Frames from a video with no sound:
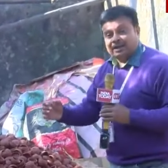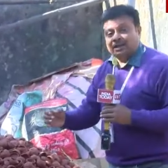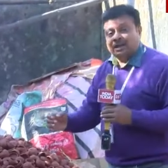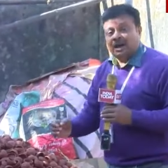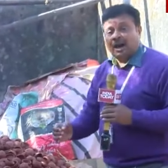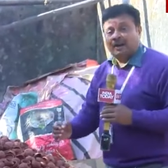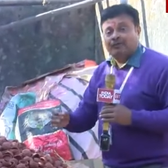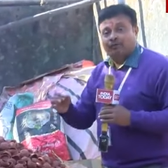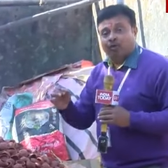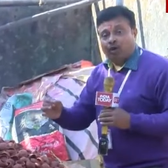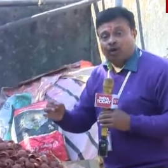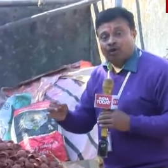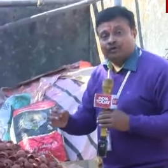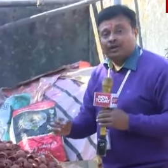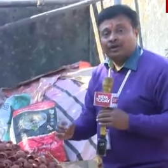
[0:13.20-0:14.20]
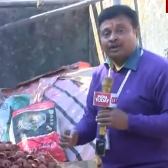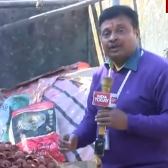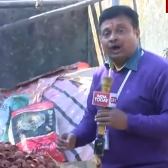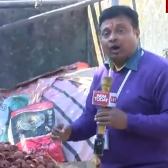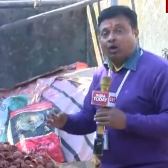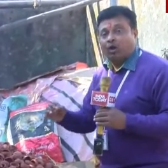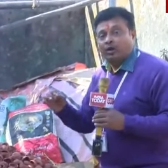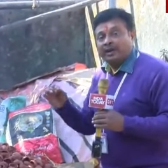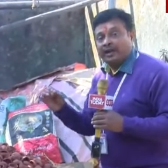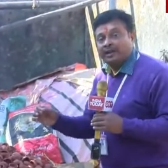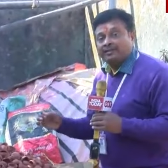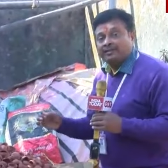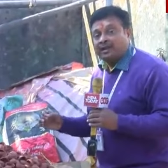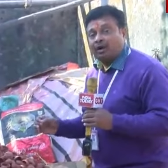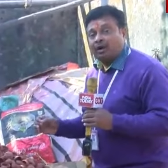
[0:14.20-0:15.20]
of course, the
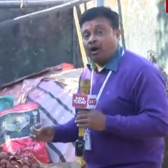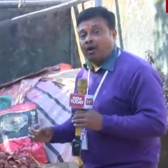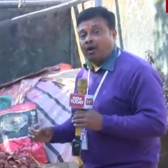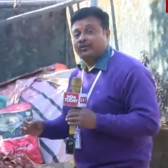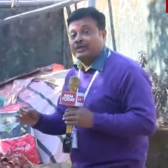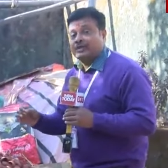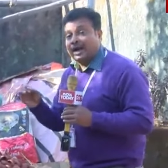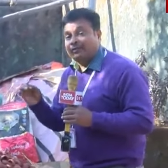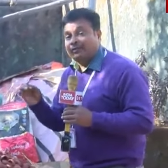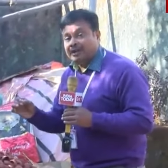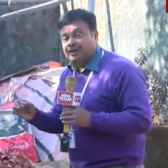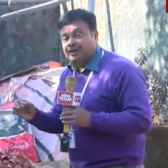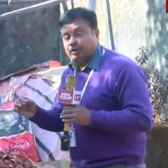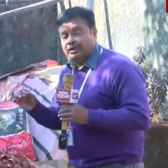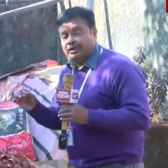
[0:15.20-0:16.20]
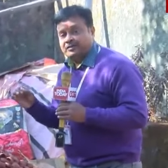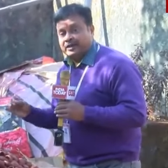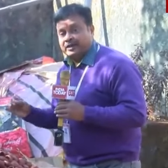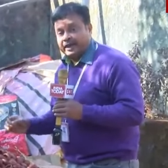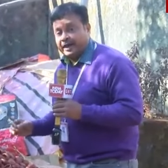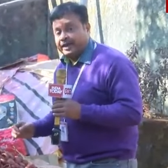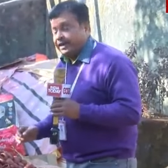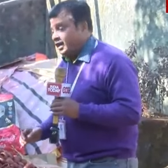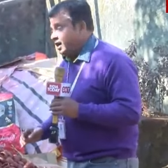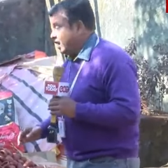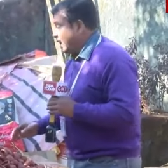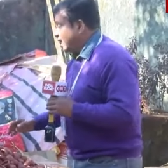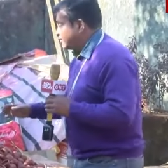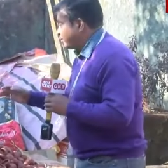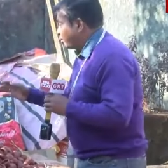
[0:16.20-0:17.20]
occasion of January 22nd
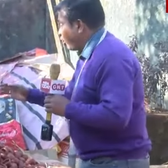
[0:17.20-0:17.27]
has brought